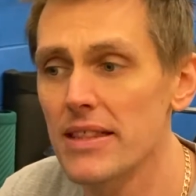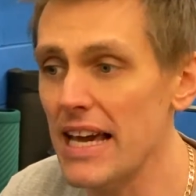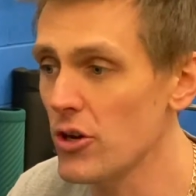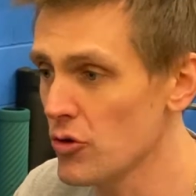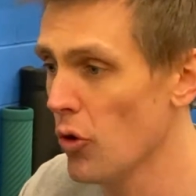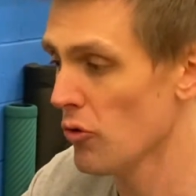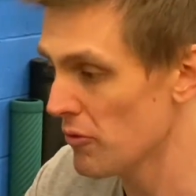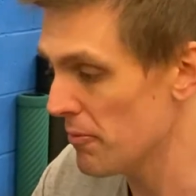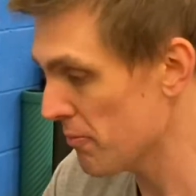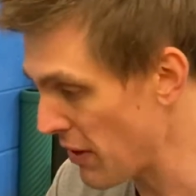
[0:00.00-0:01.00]
They could all
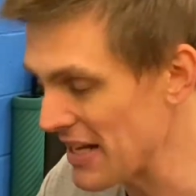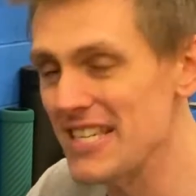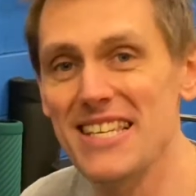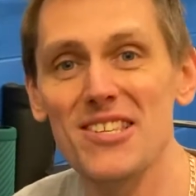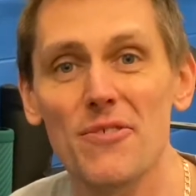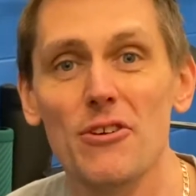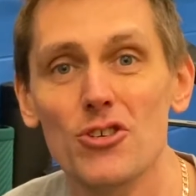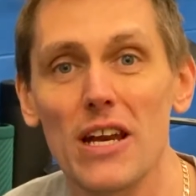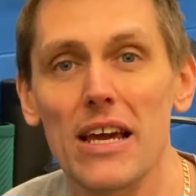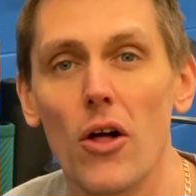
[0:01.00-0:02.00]
practice
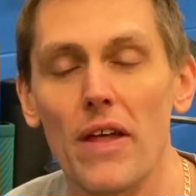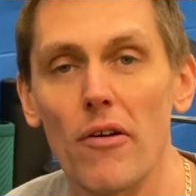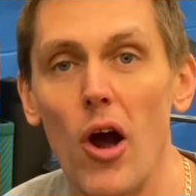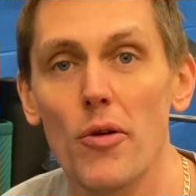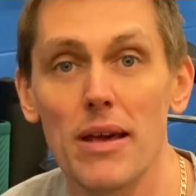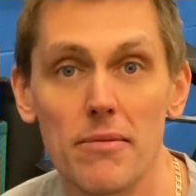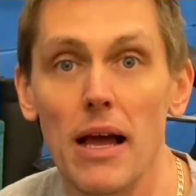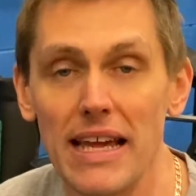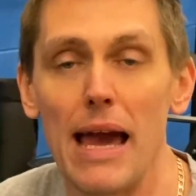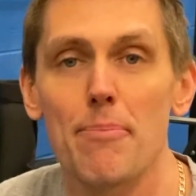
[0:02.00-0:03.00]
individually on their own
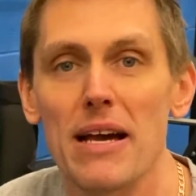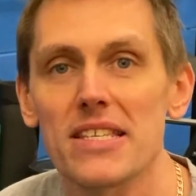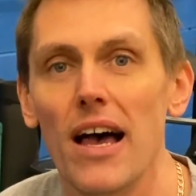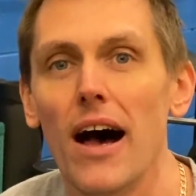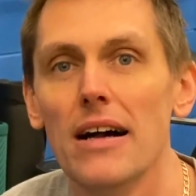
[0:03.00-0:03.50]
and get better.